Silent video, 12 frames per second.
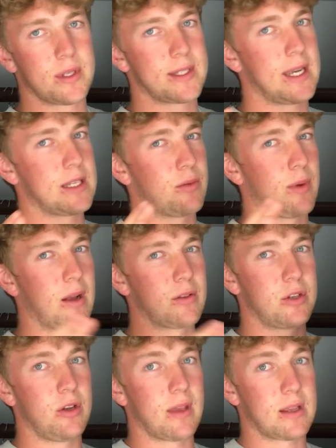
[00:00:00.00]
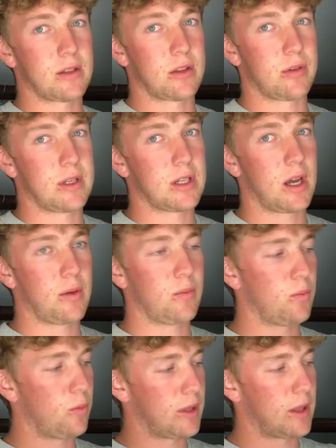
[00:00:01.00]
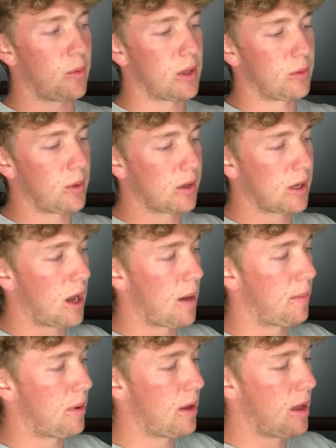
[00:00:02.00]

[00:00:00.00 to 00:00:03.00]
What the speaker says: to say it's around 2003 time when they won the World Cup.